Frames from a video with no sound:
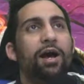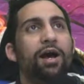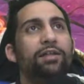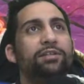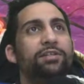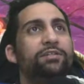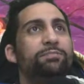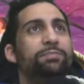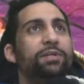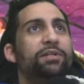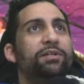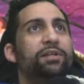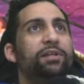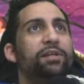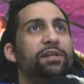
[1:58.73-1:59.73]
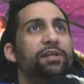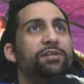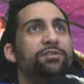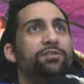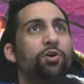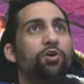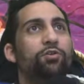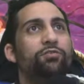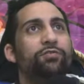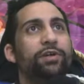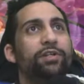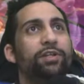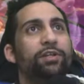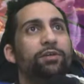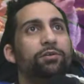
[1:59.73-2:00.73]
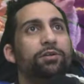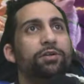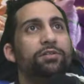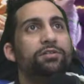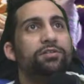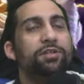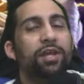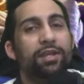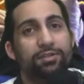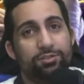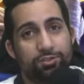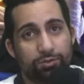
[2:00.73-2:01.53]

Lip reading: This ability is all friendly units gain 2